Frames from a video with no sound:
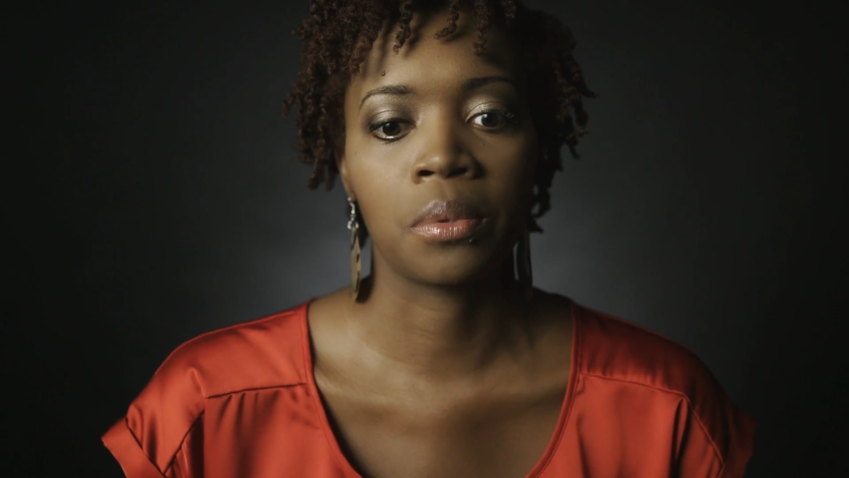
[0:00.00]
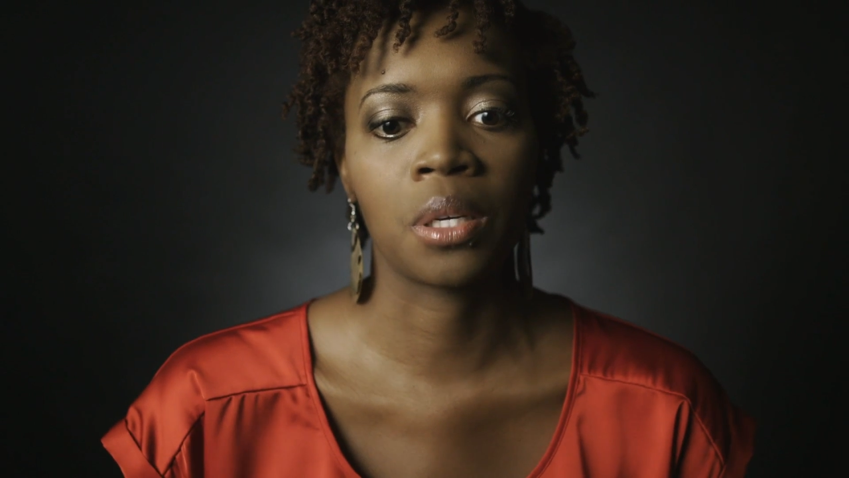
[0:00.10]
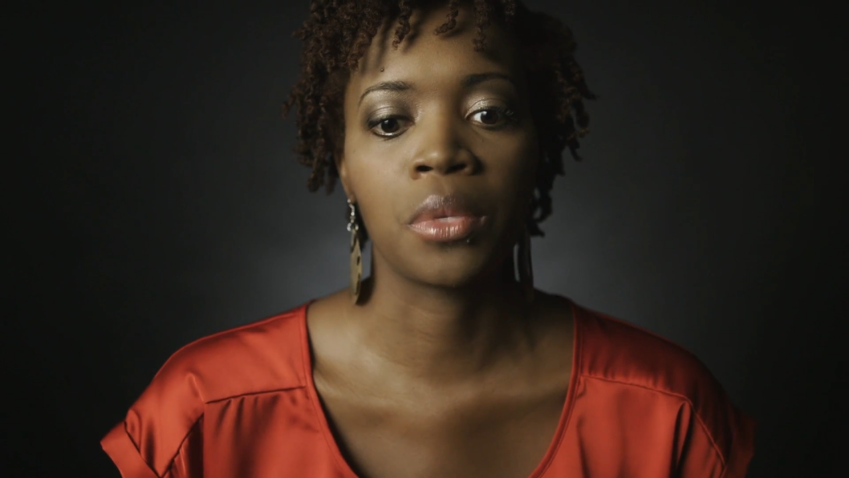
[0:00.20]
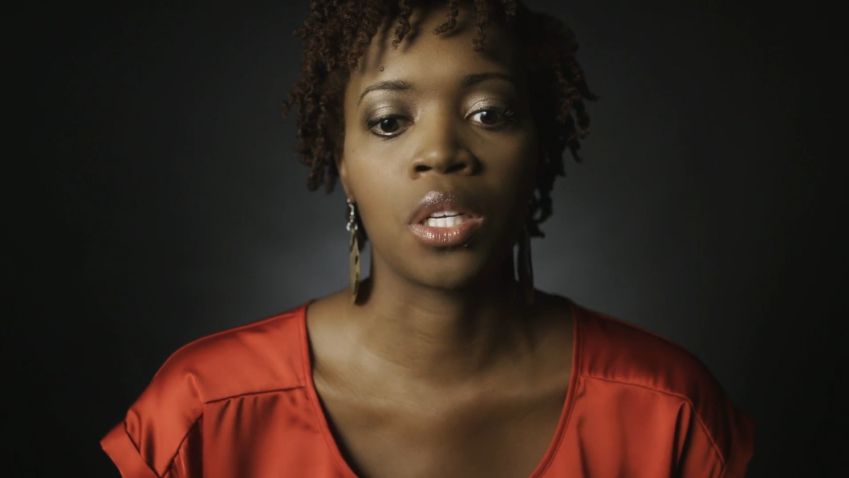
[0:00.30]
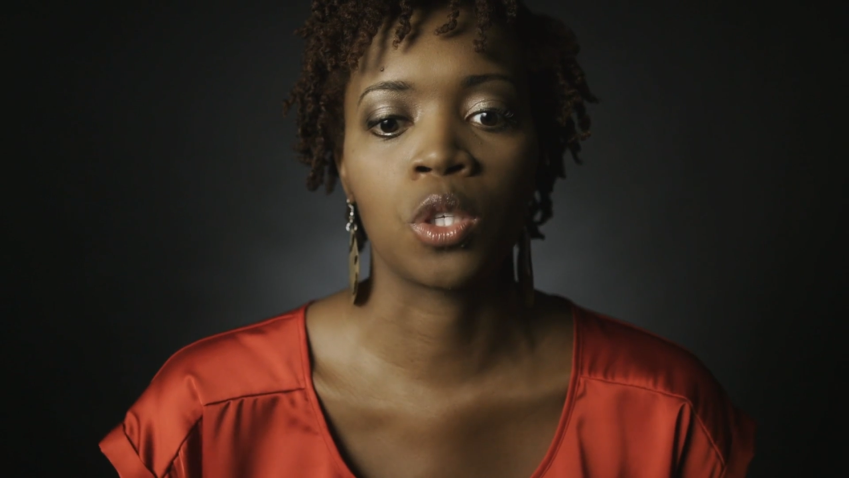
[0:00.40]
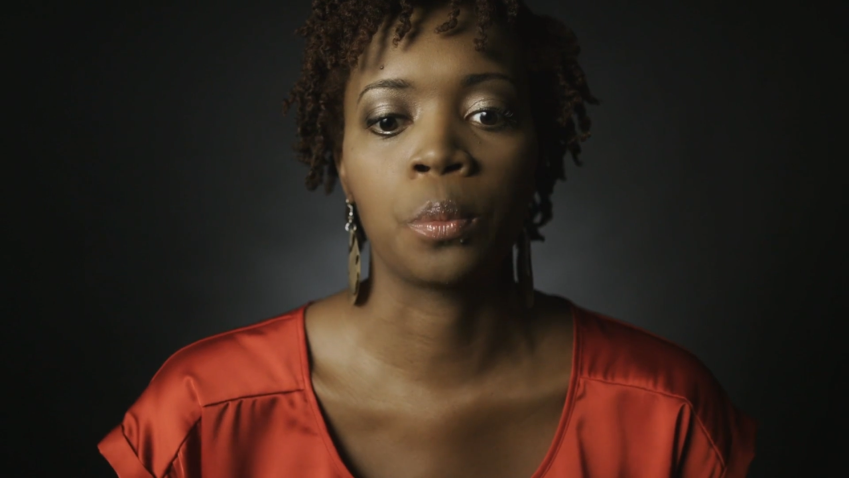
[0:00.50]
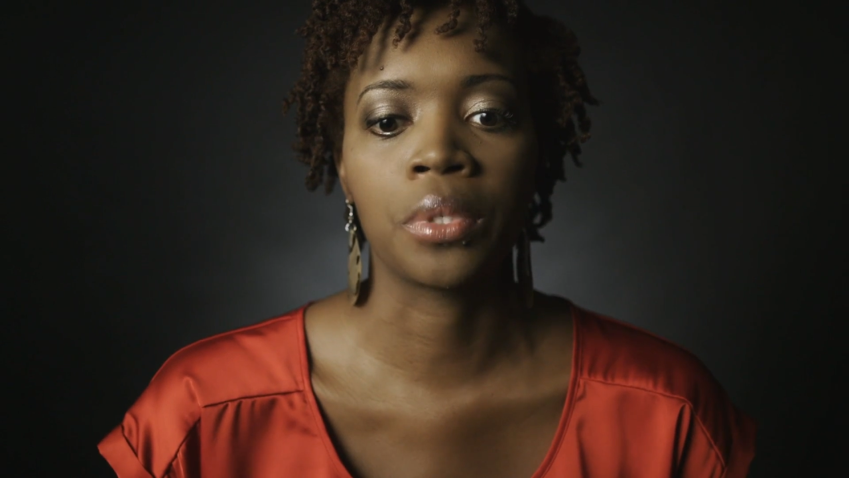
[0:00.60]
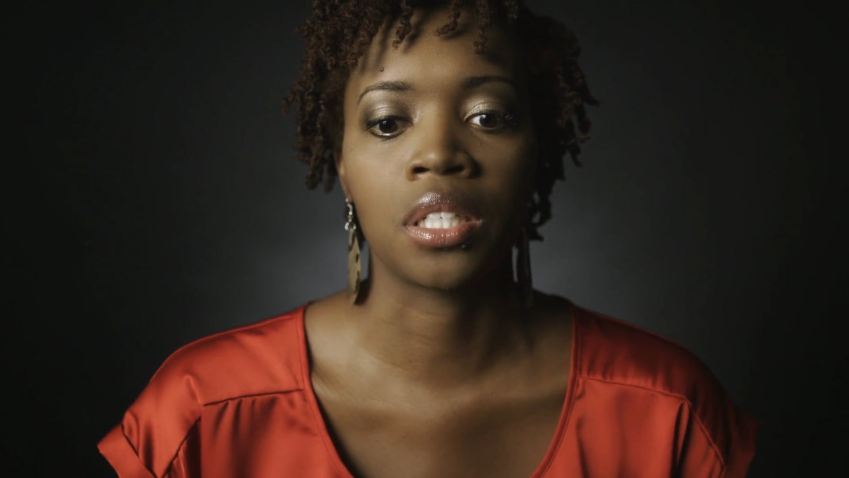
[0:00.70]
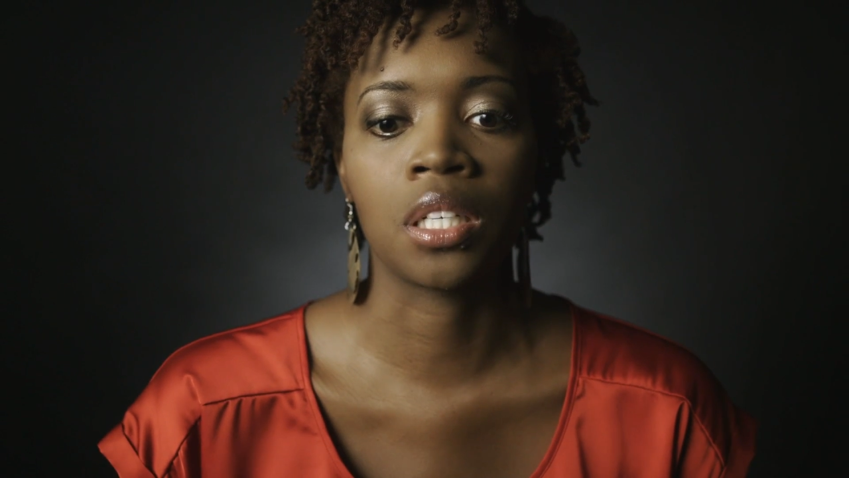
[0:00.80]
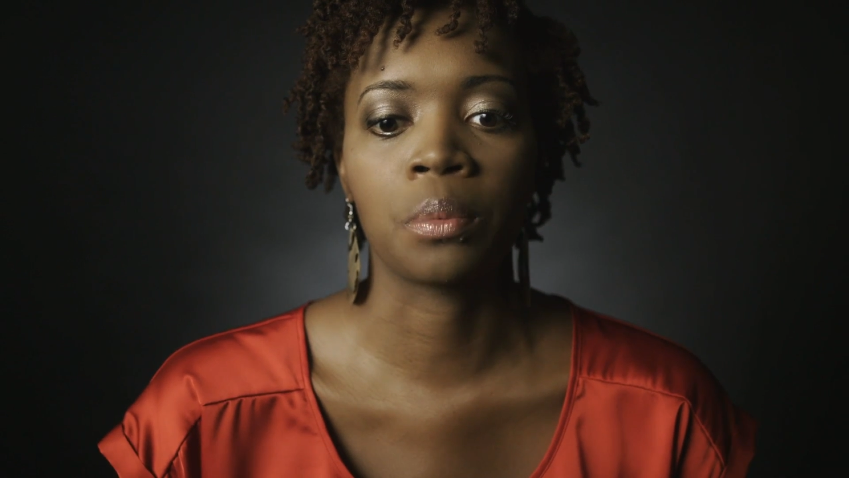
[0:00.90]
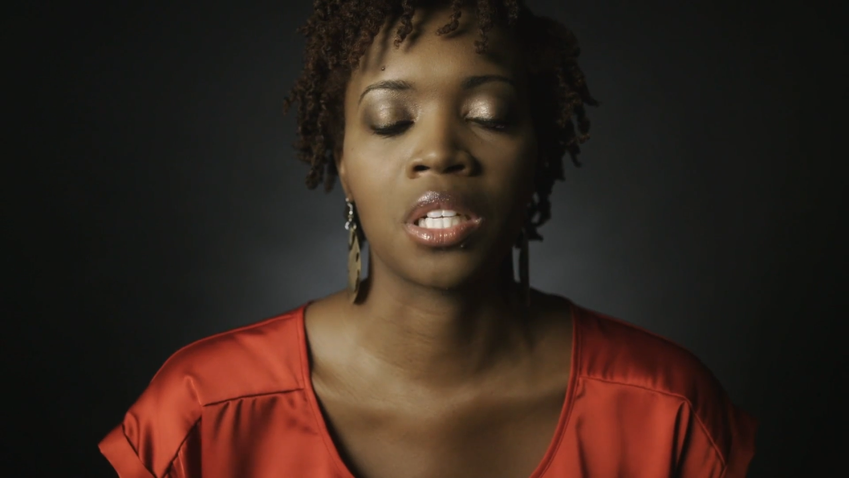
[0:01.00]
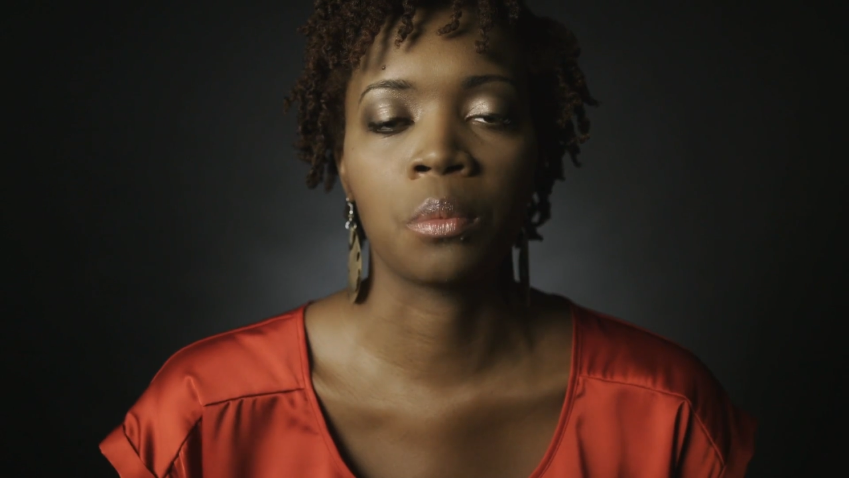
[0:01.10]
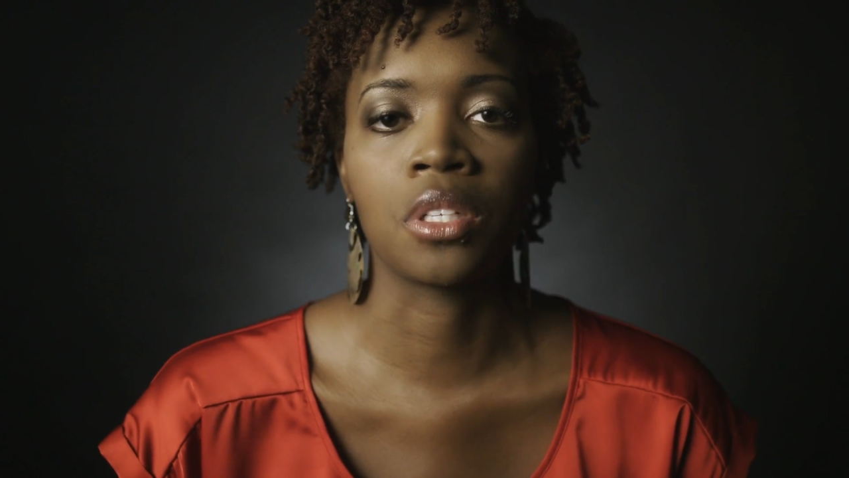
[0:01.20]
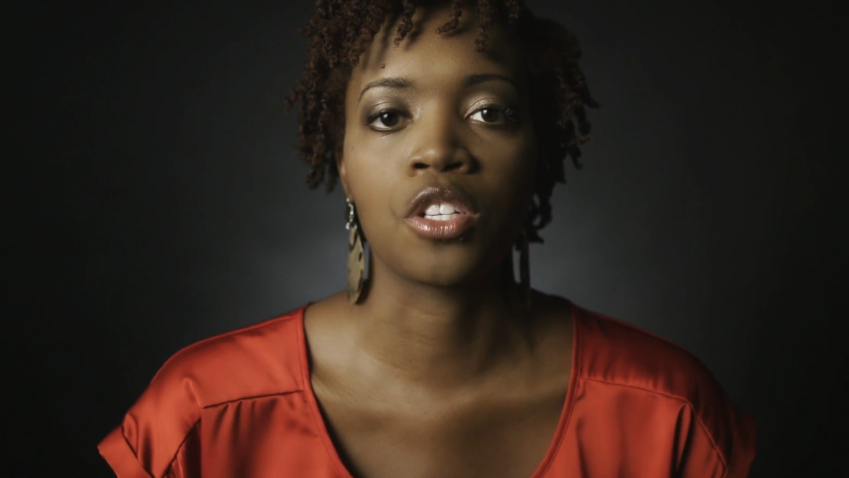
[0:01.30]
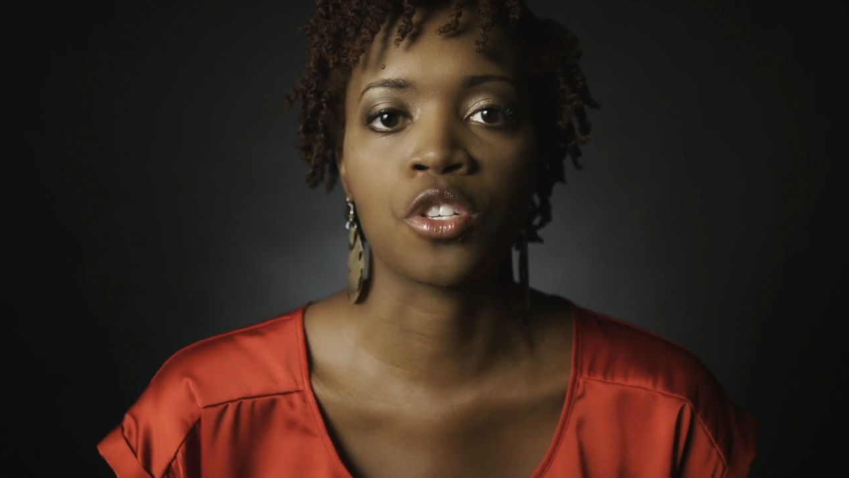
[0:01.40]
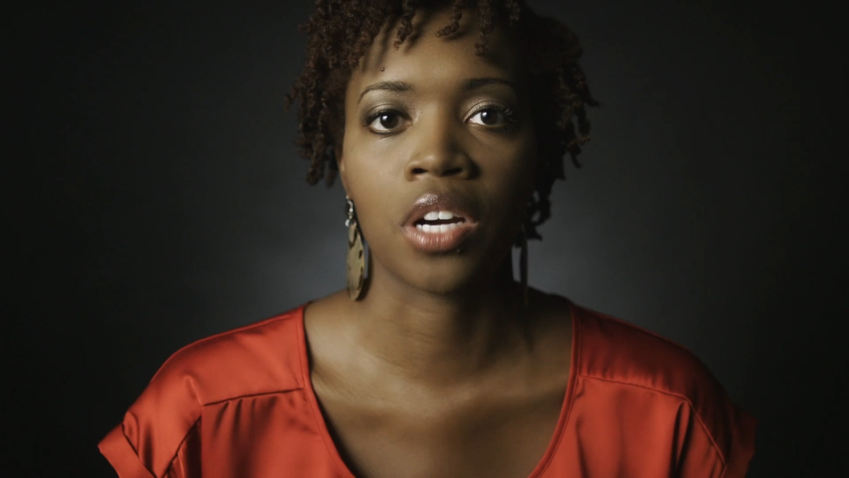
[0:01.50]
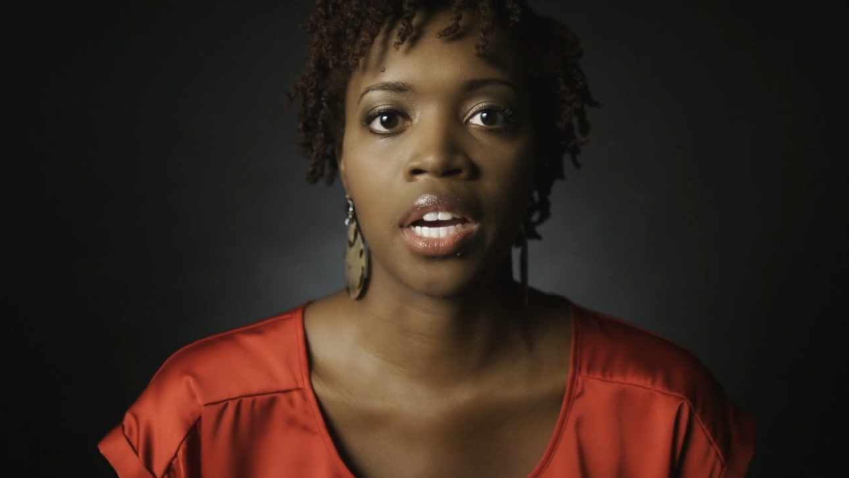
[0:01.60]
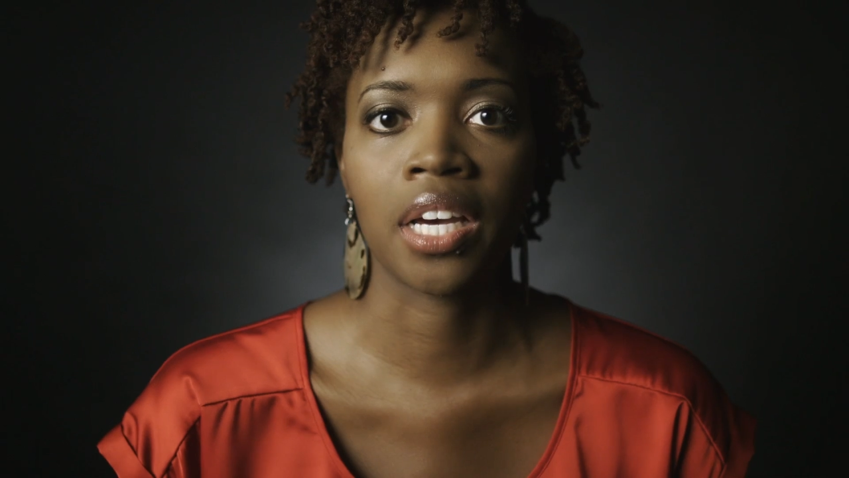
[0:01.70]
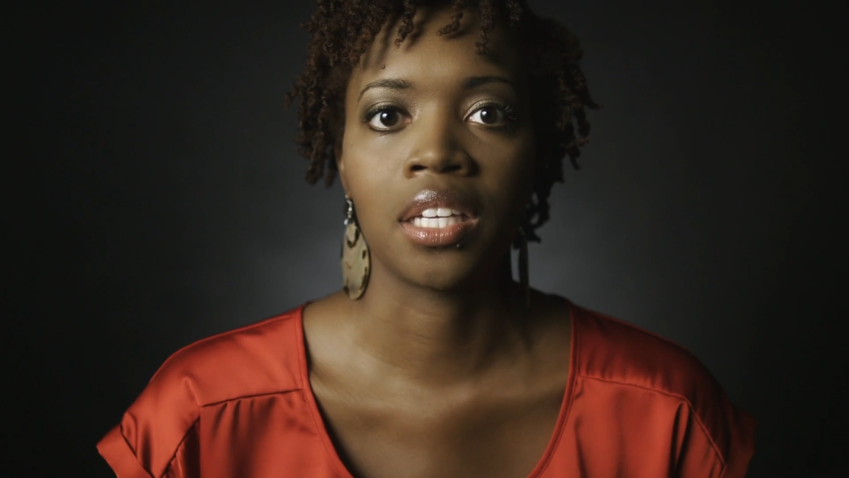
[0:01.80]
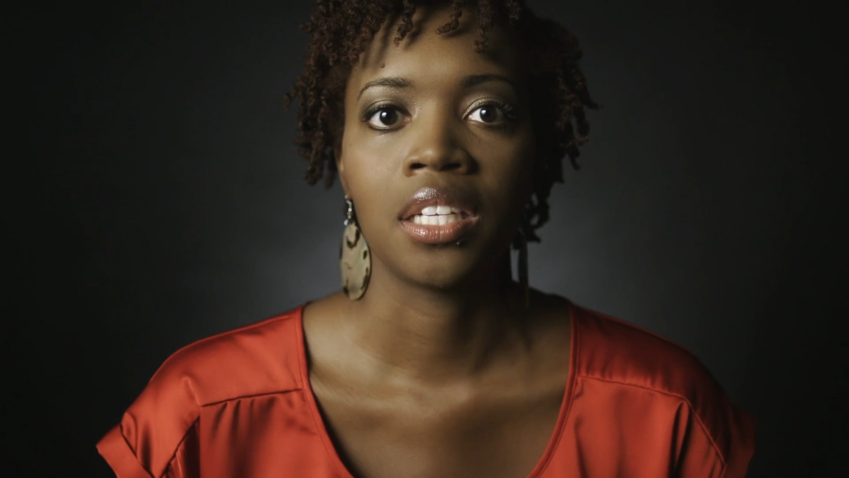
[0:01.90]
But I'm going to open it up and I'm going to
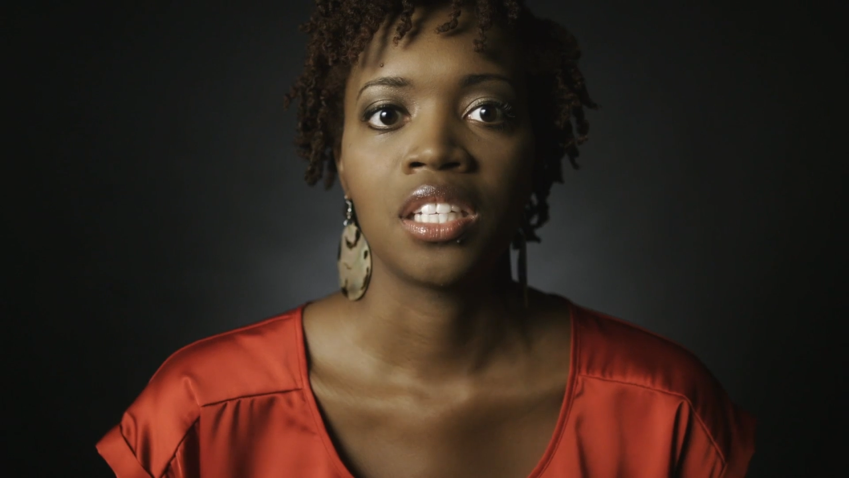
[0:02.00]
try